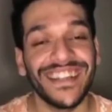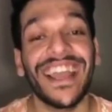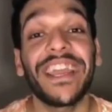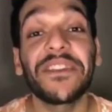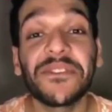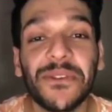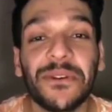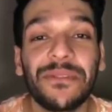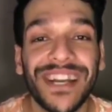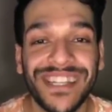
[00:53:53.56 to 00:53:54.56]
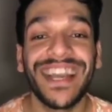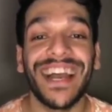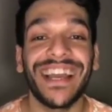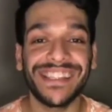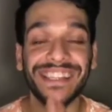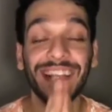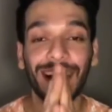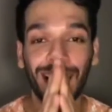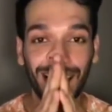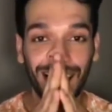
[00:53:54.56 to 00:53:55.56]
Thank you so much, guys.
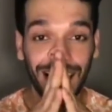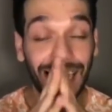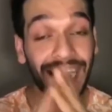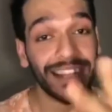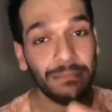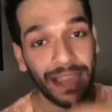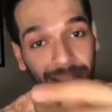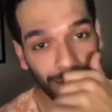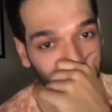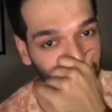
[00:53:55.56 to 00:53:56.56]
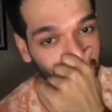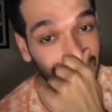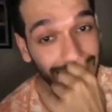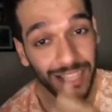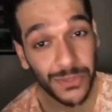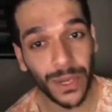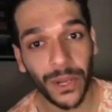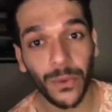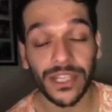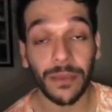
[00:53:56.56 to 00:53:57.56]
I think my last
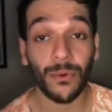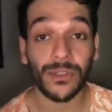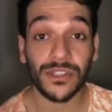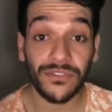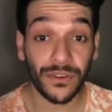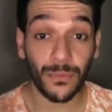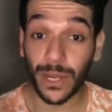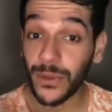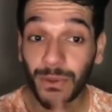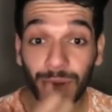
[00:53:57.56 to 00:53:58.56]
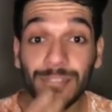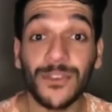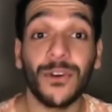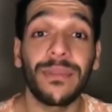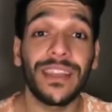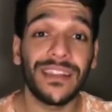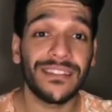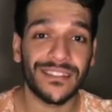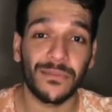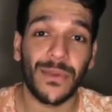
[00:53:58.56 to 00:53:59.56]
video which I posted from where you all saw me
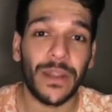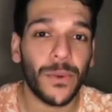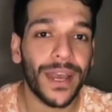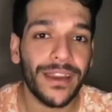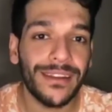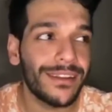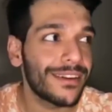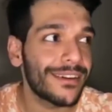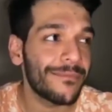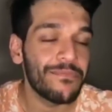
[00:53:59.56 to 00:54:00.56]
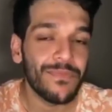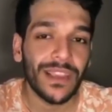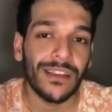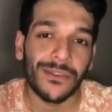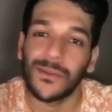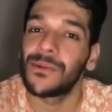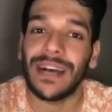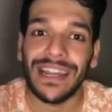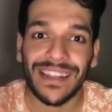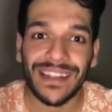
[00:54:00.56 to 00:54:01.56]
just went viral. So
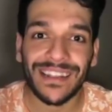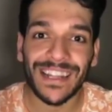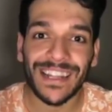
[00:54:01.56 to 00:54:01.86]
I think